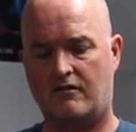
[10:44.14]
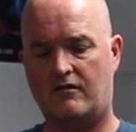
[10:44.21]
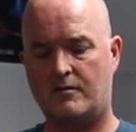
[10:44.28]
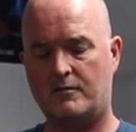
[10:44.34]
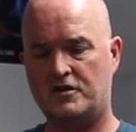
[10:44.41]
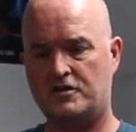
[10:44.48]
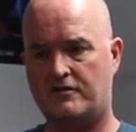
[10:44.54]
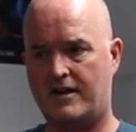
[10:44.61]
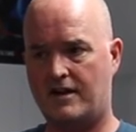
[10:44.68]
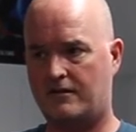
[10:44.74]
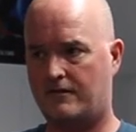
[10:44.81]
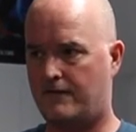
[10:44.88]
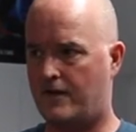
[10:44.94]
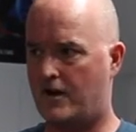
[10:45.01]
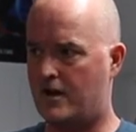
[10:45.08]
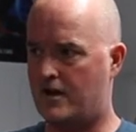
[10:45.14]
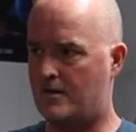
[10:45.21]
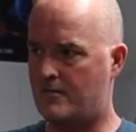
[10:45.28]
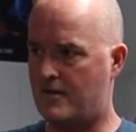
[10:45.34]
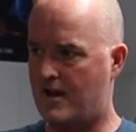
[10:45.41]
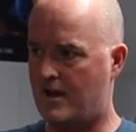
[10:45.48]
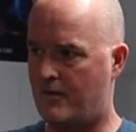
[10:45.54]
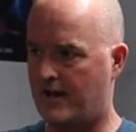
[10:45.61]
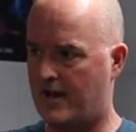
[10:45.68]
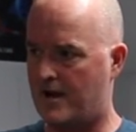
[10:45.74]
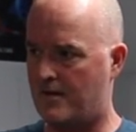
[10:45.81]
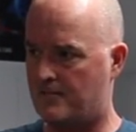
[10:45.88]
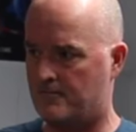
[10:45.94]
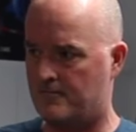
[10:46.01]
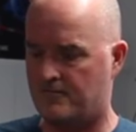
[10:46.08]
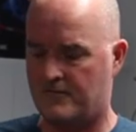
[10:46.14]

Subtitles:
Rummage around and find them, there we go.